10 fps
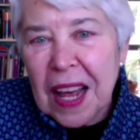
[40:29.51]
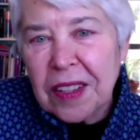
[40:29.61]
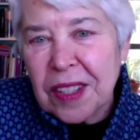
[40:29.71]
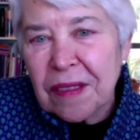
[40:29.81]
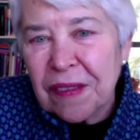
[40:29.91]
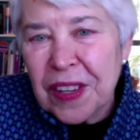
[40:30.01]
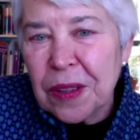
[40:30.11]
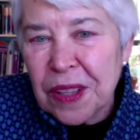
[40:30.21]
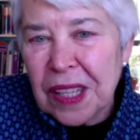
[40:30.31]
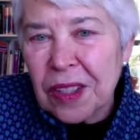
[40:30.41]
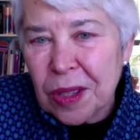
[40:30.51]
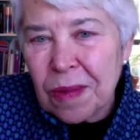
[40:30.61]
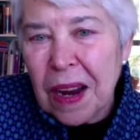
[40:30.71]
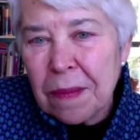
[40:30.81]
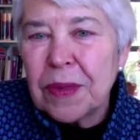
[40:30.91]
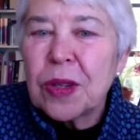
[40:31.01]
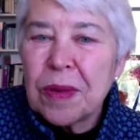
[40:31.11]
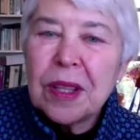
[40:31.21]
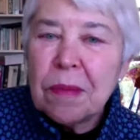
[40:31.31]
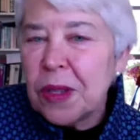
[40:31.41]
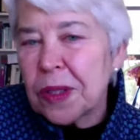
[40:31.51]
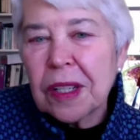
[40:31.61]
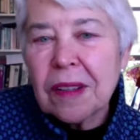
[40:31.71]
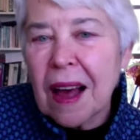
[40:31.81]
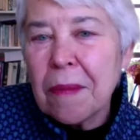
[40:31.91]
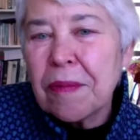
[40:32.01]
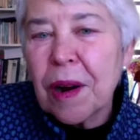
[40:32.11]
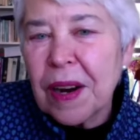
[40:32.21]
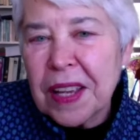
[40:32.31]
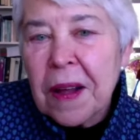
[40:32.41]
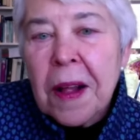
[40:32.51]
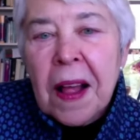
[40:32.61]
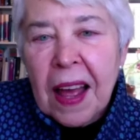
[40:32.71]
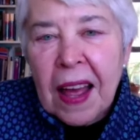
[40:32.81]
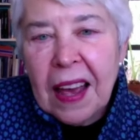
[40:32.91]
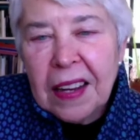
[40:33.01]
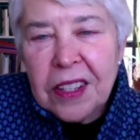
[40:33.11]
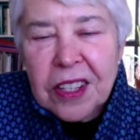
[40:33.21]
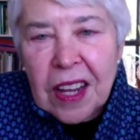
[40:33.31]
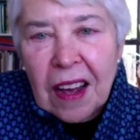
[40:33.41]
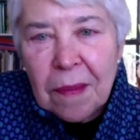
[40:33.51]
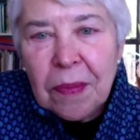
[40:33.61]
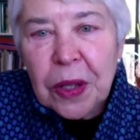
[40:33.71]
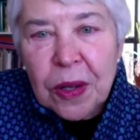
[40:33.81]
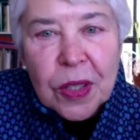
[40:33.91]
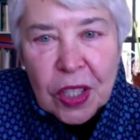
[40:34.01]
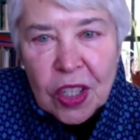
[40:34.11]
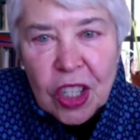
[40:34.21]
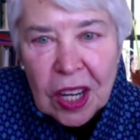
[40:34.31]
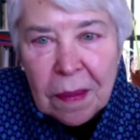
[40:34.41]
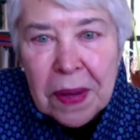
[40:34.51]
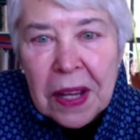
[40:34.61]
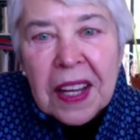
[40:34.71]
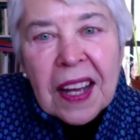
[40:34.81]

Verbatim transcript: That's the field that's right between the music library and um, the Hearst Gym.